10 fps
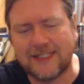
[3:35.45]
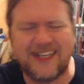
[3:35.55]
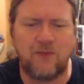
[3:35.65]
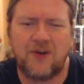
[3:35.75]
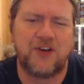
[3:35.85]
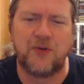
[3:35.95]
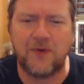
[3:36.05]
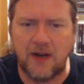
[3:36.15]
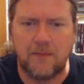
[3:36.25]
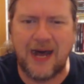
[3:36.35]
I didn't want to do
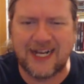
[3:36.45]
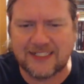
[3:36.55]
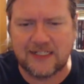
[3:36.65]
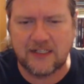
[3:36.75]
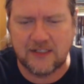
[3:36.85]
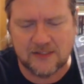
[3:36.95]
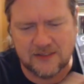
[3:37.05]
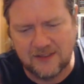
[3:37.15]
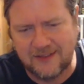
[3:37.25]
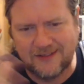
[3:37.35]
an unboxing because
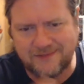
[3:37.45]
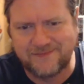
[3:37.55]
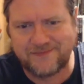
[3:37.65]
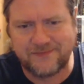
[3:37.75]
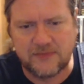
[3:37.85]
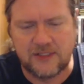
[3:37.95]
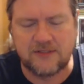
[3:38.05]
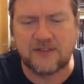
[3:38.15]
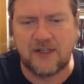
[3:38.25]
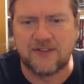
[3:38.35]

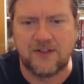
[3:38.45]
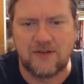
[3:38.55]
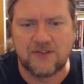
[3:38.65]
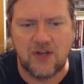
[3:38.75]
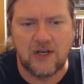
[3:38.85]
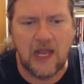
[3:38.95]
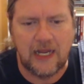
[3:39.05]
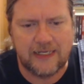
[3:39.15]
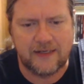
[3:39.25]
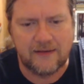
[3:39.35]
there's tons of those
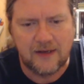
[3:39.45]
online, and